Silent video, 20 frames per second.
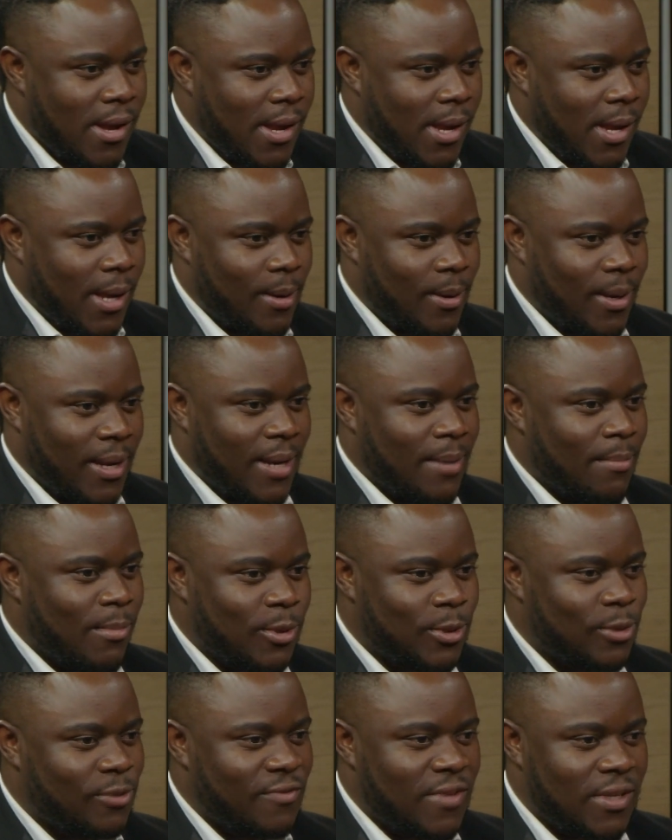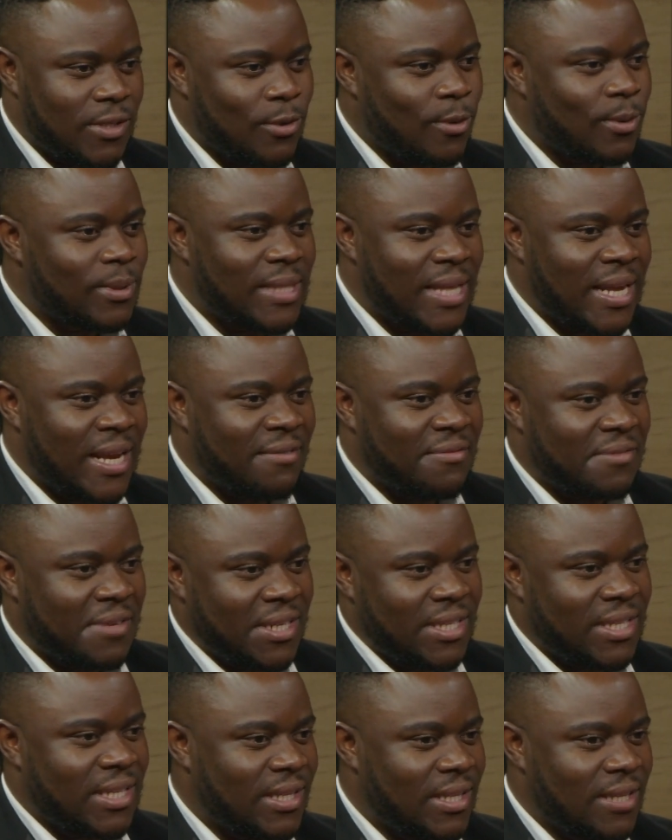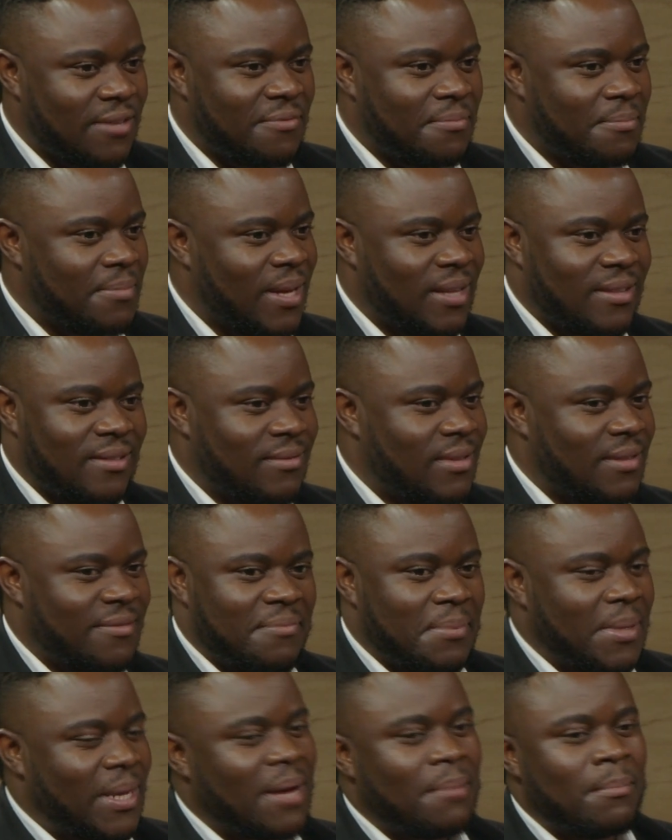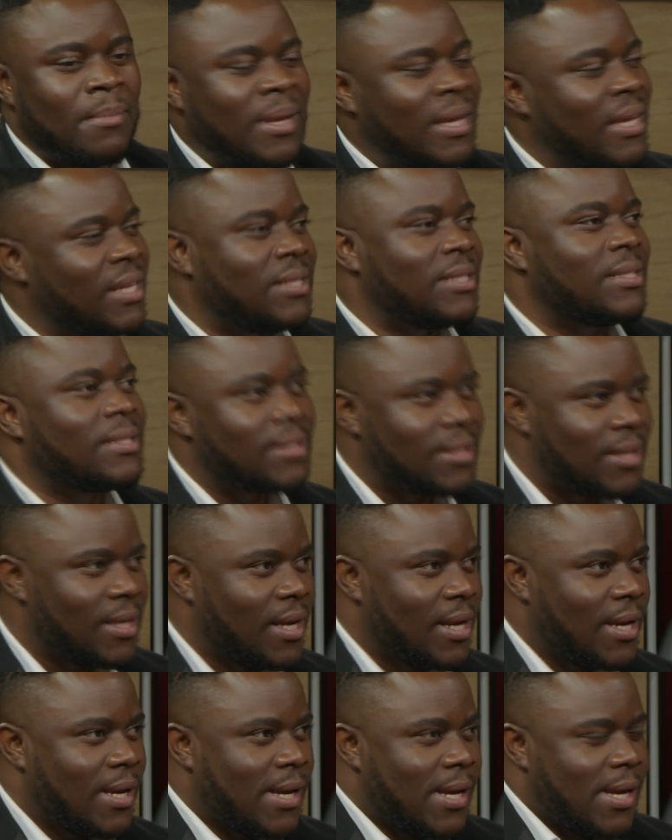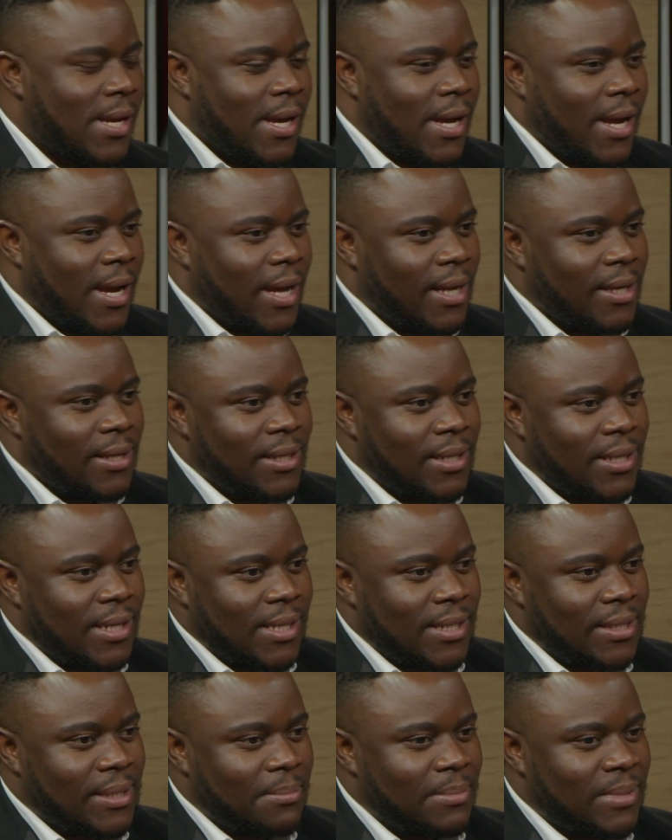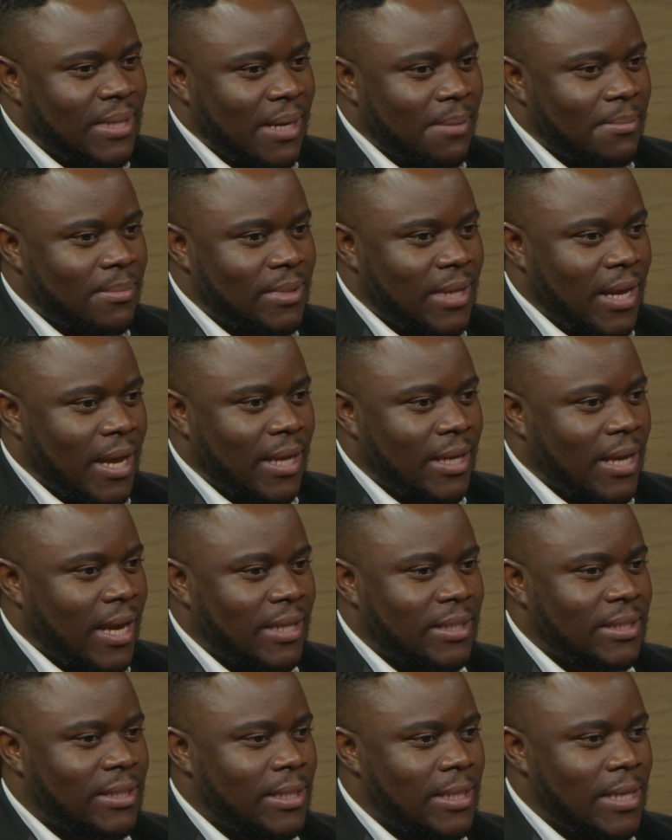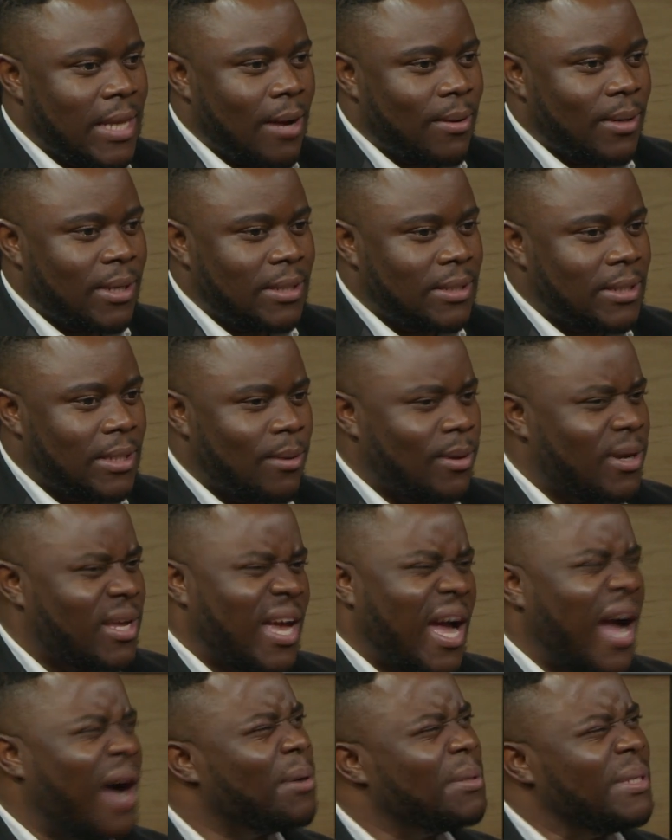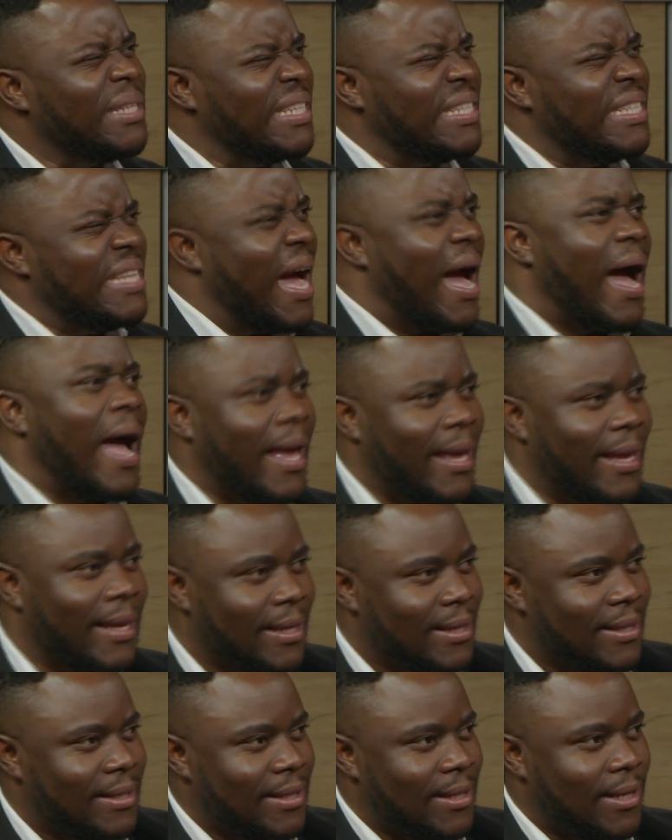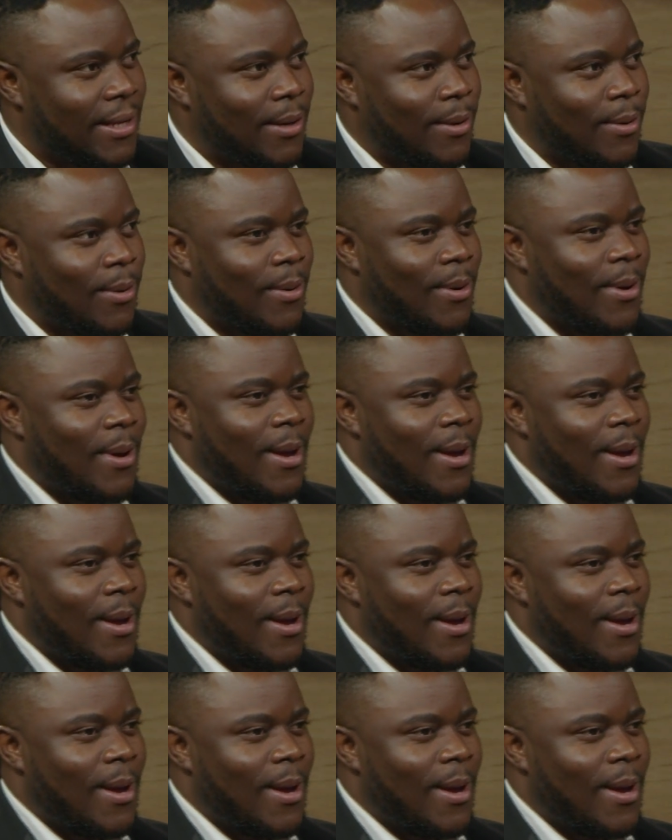You know, and most of the songs that I've written, they've become hits. And sometimes I sit down and say, okay, how did I, you know?